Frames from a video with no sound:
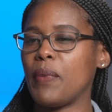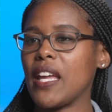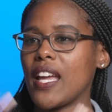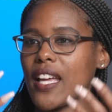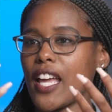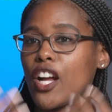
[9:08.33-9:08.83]

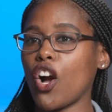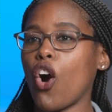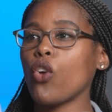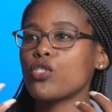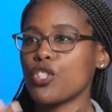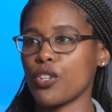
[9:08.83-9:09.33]
being
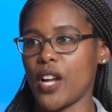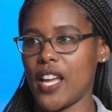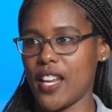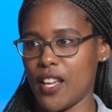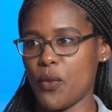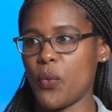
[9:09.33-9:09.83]

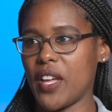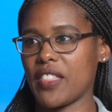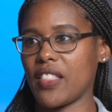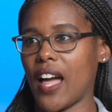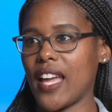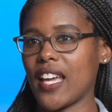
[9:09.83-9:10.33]
enculturated with
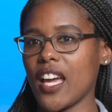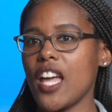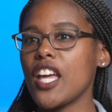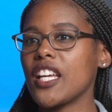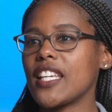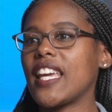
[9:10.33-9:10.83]
like,
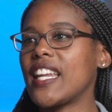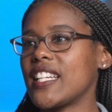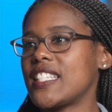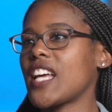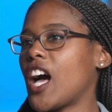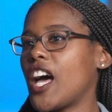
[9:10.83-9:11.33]
get
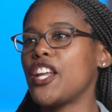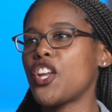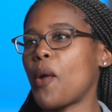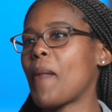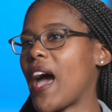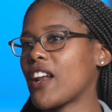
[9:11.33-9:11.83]
it done
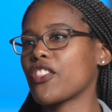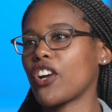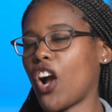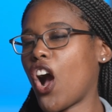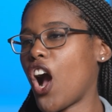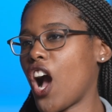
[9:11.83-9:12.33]
no matter
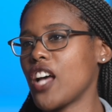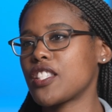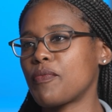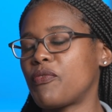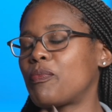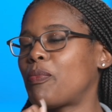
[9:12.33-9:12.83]
the
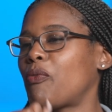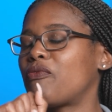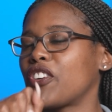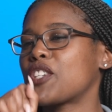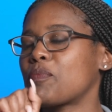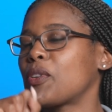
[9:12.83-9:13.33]
cost,
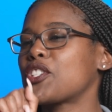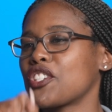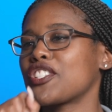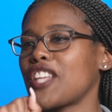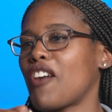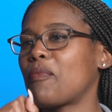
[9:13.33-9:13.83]
push
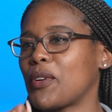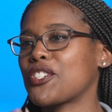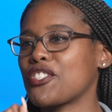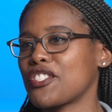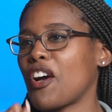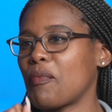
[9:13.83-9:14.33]
yourself
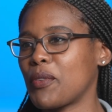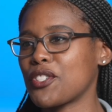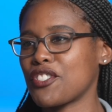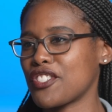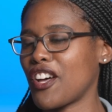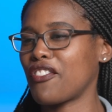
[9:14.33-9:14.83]

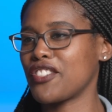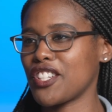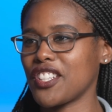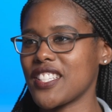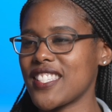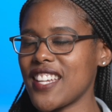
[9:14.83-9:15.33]

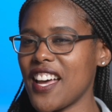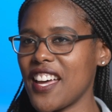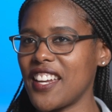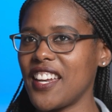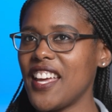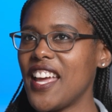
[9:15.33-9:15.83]
until it's
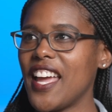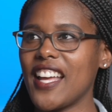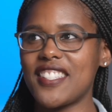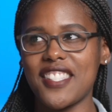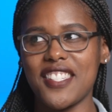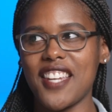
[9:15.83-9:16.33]
done.
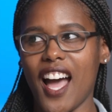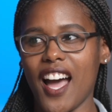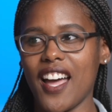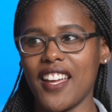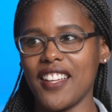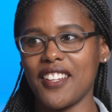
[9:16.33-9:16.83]
It's
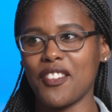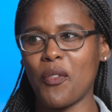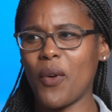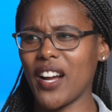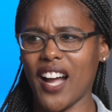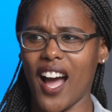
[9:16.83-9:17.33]
not
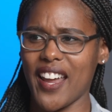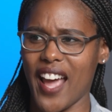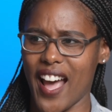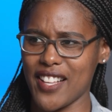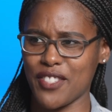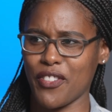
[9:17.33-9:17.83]
what God
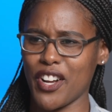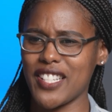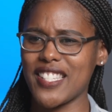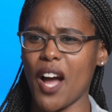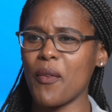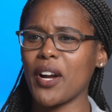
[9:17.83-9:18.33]
has for us.
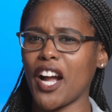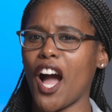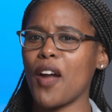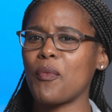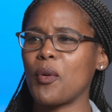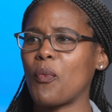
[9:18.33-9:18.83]
It's not what
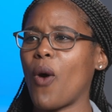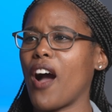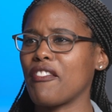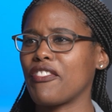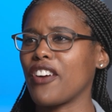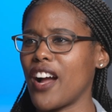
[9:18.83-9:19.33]
God would
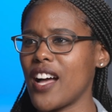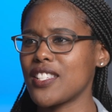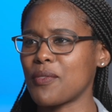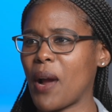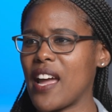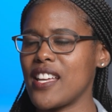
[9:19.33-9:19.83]
want for
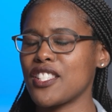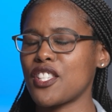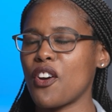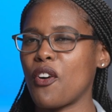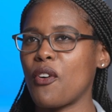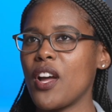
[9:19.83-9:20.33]
us, right? And
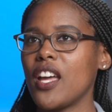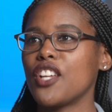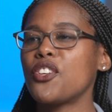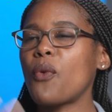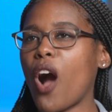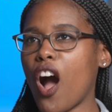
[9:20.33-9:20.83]
so
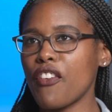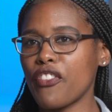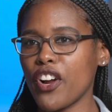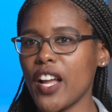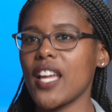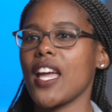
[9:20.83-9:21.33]
you
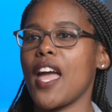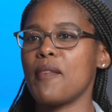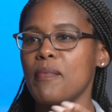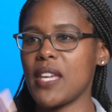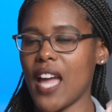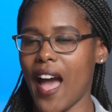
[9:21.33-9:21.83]
offering
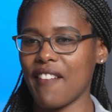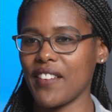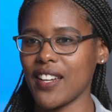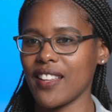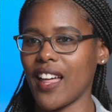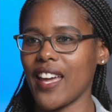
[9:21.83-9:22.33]
and me
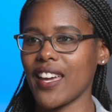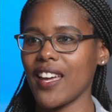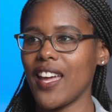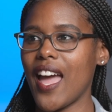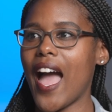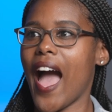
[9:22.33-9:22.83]
having to like,
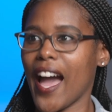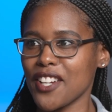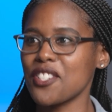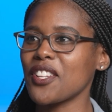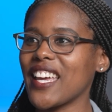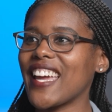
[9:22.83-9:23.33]

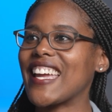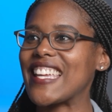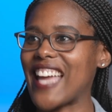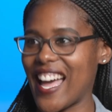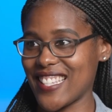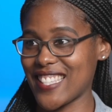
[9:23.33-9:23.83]
actually,
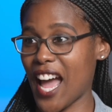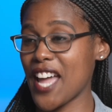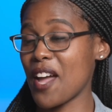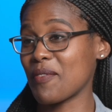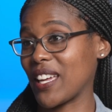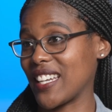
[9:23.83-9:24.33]
yes, I
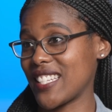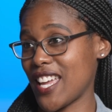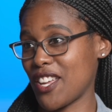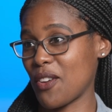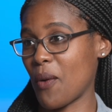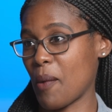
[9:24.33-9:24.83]
am going to
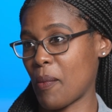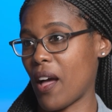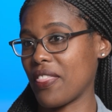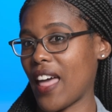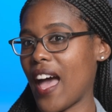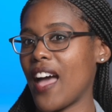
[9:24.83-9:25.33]
take you up
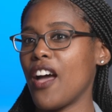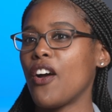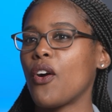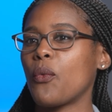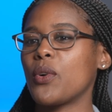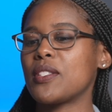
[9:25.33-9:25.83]
on that,
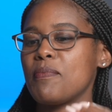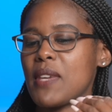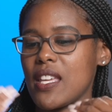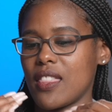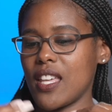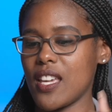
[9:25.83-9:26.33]
was
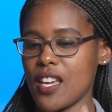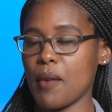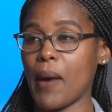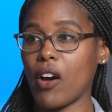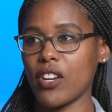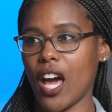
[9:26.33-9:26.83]
me thinking
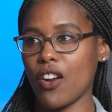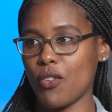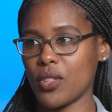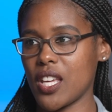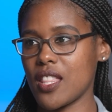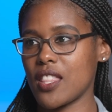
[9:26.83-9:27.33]
about not
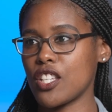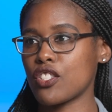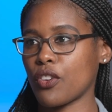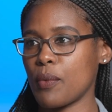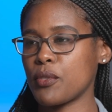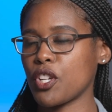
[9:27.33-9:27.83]
only this
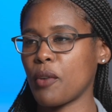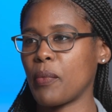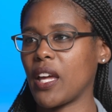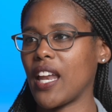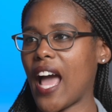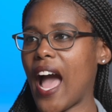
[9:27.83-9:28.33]
scripture,
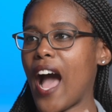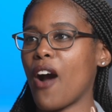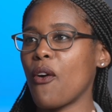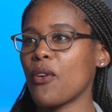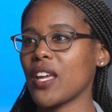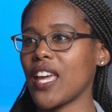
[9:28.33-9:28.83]
but
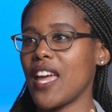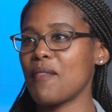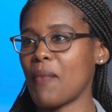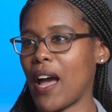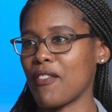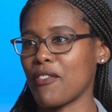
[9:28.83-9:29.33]
how can my